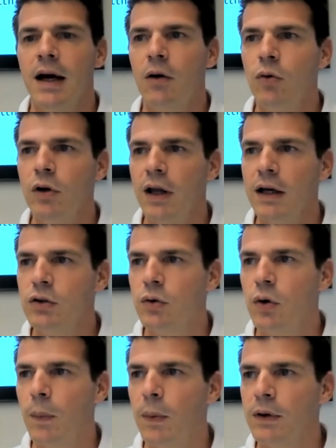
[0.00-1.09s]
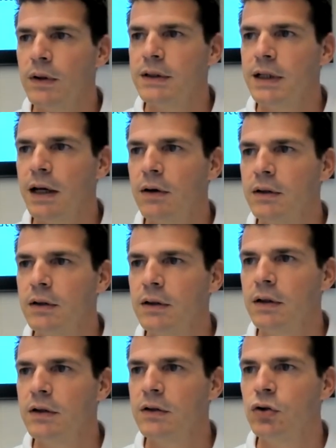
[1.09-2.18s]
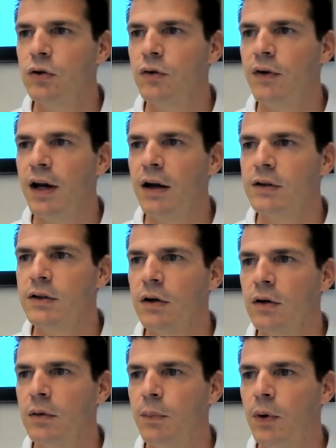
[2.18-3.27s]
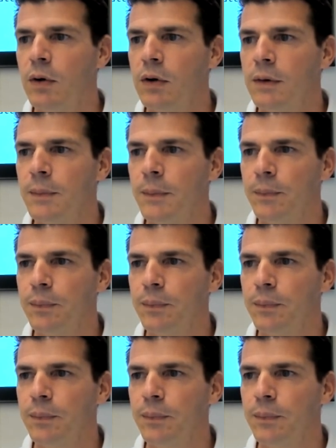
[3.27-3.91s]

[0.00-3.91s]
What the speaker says: I would like to open a second survey or second poll,